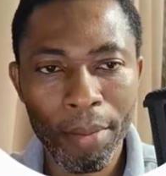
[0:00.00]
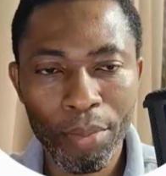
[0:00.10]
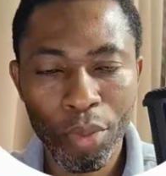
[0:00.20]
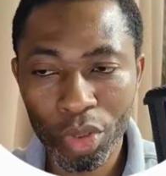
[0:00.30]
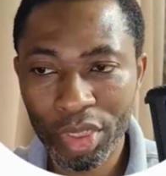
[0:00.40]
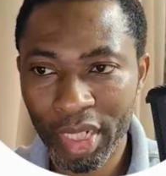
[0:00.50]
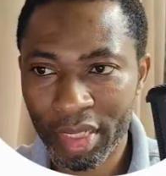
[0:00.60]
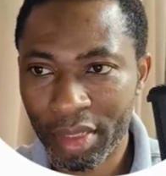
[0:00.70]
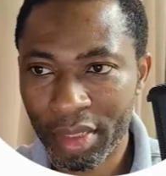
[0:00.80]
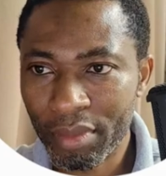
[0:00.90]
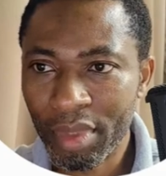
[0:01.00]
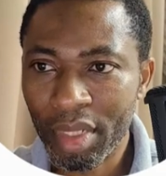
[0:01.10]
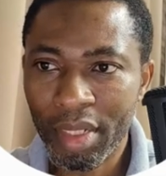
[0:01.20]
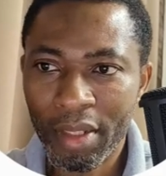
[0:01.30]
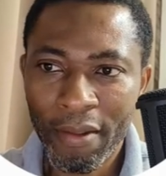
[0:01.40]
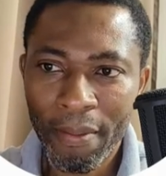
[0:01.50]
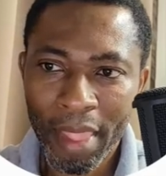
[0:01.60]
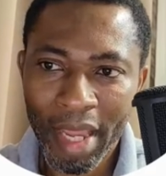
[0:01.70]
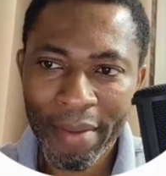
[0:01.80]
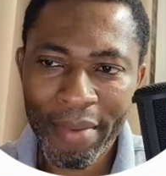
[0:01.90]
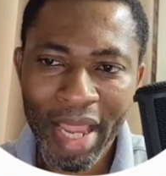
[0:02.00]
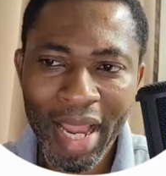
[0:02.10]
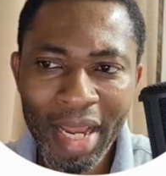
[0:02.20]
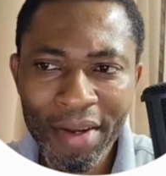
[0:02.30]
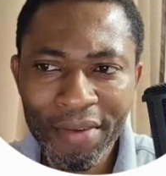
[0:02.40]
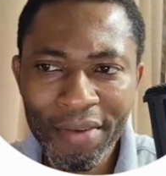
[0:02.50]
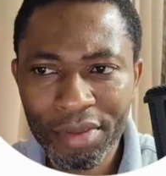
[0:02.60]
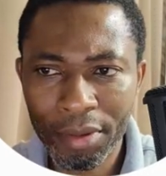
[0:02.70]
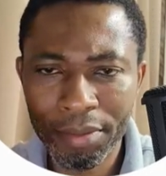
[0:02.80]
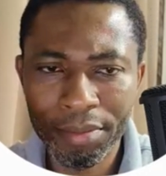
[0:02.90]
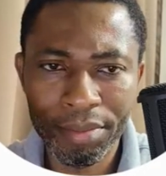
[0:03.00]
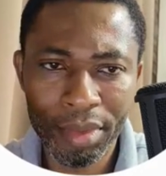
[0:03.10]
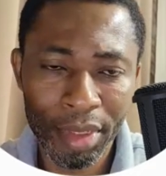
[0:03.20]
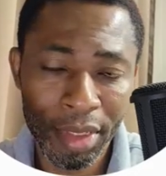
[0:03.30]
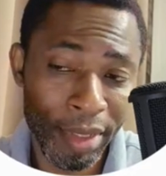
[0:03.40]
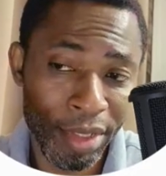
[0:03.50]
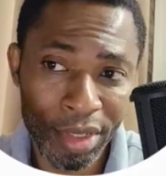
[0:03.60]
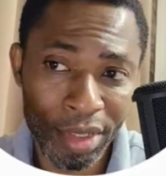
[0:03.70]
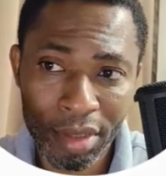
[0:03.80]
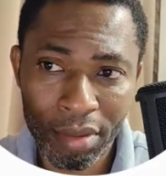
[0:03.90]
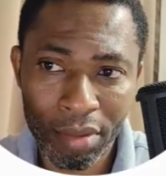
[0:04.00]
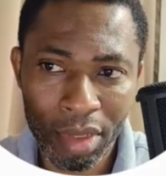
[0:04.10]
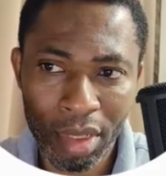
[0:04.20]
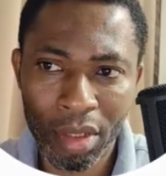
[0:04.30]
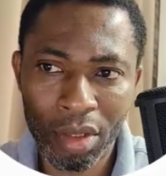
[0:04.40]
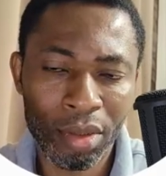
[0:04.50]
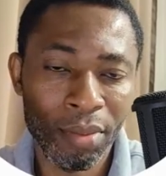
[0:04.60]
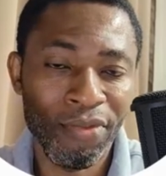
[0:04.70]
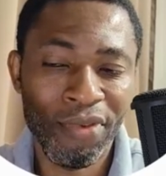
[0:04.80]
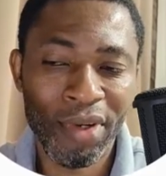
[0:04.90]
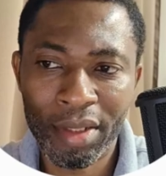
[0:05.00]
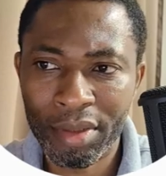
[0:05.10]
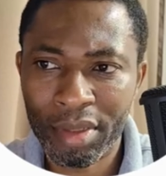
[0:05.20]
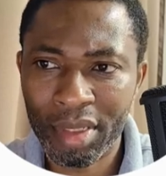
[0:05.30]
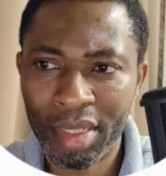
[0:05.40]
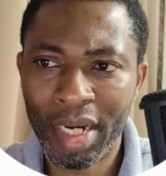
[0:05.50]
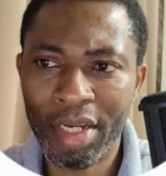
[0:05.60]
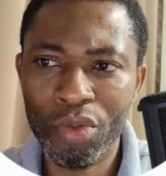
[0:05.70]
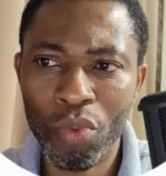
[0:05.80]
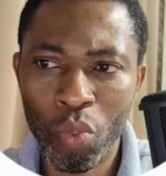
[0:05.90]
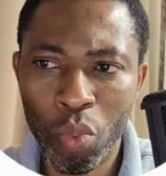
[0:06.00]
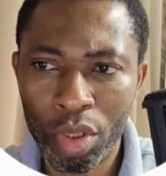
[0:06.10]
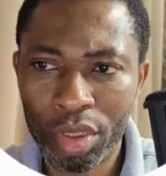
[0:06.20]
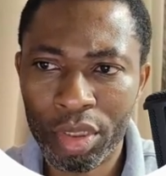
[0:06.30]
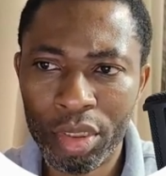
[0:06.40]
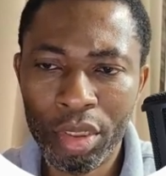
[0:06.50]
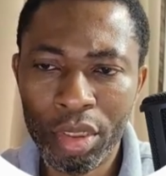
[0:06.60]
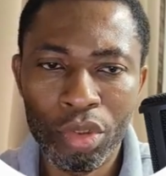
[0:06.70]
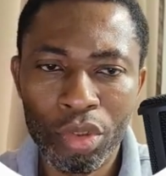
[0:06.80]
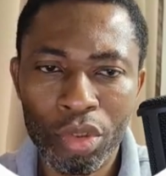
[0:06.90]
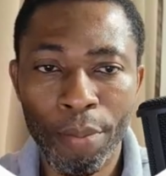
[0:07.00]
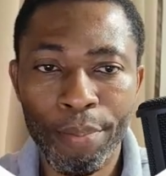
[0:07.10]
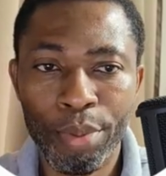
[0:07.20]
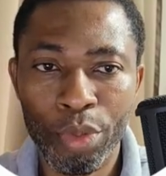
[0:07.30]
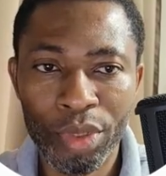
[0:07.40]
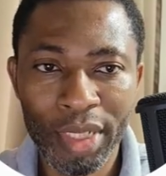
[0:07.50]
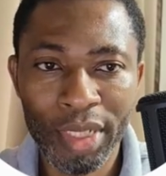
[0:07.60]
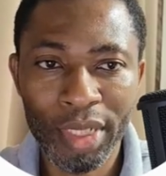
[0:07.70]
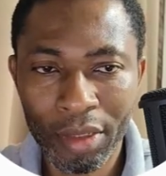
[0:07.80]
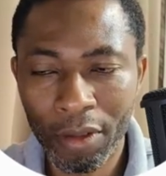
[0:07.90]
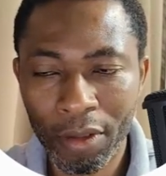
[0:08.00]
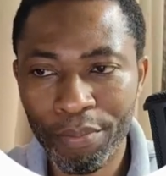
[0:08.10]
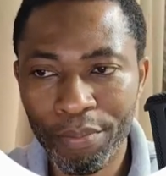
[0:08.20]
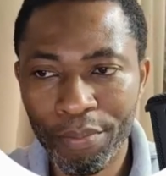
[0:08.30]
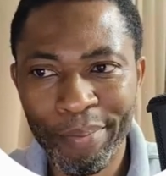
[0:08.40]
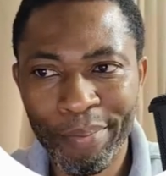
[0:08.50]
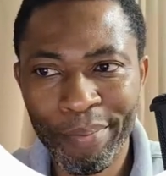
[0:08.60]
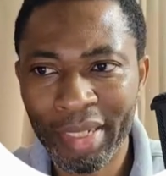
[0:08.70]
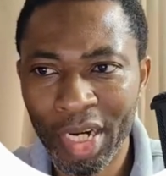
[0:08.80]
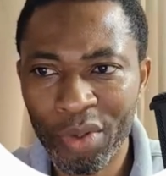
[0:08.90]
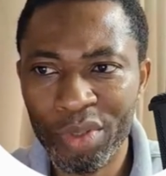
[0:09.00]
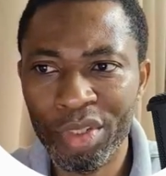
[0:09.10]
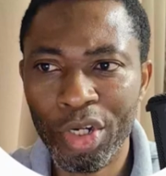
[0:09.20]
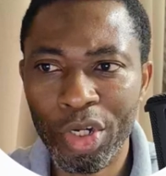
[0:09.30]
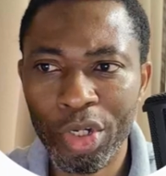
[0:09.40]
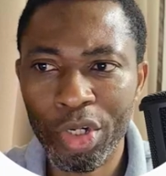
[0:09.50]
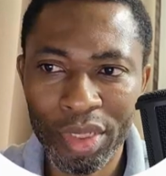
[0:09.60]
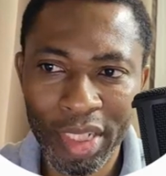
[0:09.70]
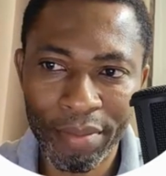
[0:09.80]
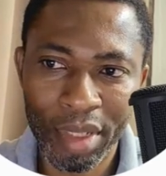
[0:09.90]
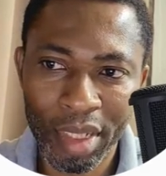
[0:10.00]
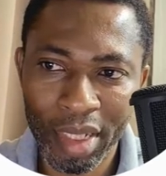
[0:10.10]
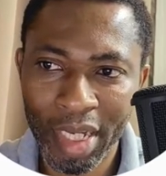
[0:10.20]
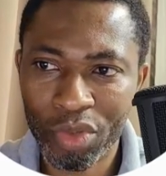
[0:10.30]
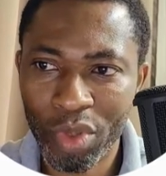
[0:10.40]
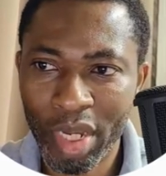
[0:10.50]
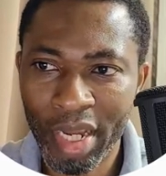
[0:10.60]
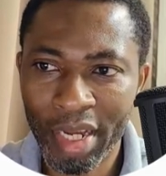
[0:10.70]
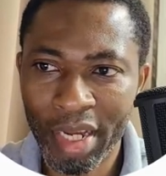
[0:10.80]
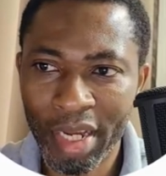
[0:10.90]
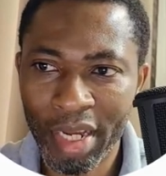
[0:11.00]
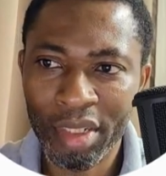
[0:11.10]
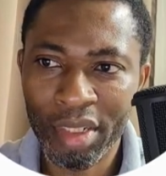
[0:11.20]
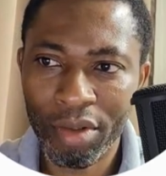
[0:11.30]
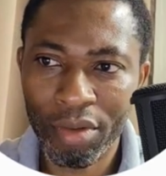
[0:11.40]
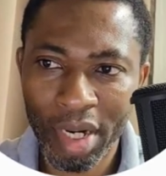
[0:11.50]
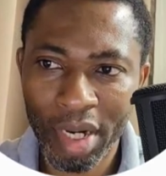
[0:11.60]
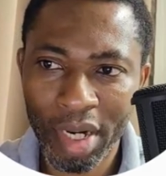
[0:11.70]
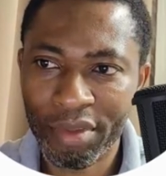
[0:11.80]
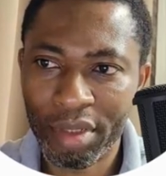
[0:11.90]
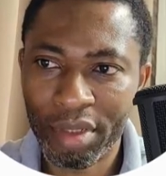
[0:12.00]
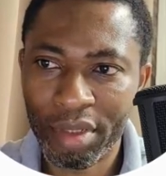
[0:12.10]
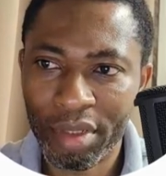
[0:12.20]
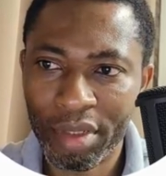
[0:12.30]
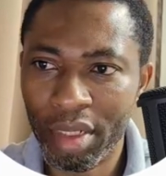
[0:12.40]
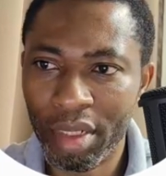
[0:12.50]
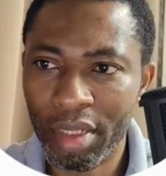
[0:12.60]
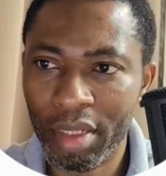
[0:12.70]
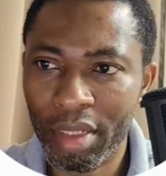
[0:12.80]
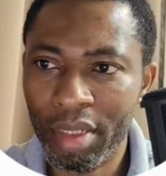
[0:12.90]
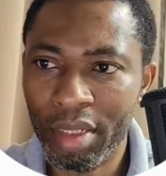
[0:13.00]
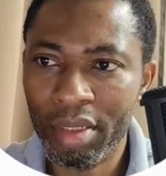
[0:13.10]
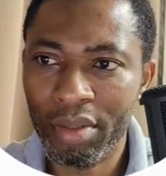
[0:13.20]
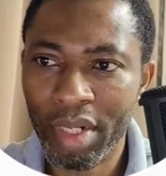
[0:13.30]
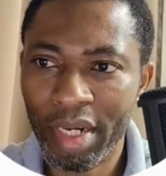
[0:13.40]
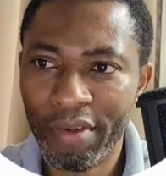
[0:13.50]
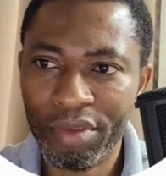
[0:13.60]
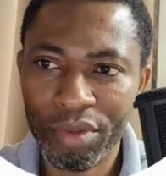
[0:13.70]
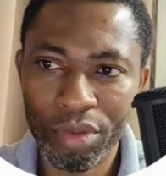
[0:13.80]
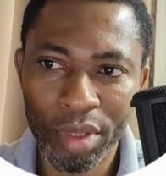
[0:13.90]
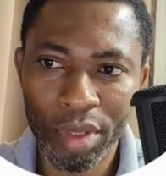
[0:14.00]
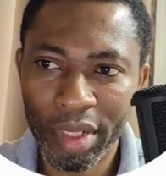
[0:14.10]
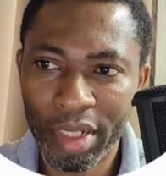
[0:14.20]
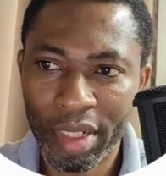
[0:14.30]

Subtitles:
project, I may have some images, okay, or some files that I don't want to be uploaded on PyPy. I will include them here. That's why I have graphed, graphed numeric,